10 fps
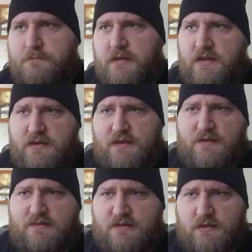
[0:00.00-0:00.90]

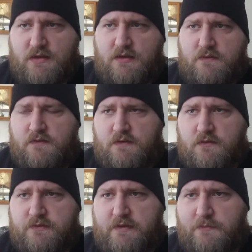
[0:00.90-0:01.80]
PTSD is
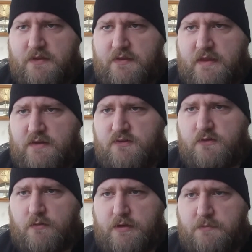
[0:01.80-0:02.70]
still something that
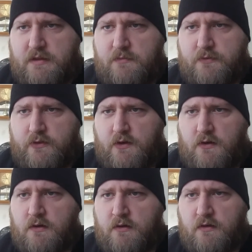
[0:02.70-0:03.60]
so many people
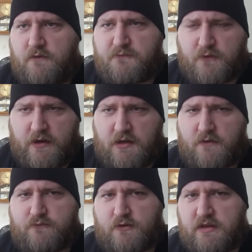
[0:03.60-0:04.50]
are afraid
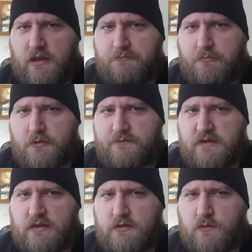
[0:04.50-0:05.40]
of or incapable of
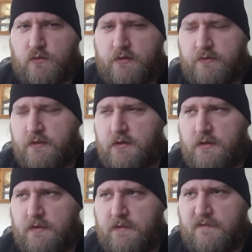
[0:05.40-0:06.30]
dealing with,
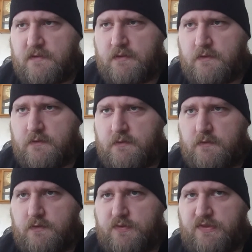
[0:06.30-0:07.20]

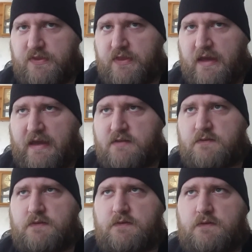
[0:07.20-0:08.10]

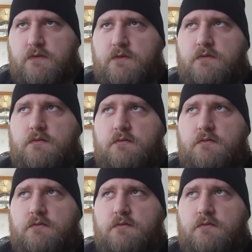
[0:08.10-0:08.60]
that's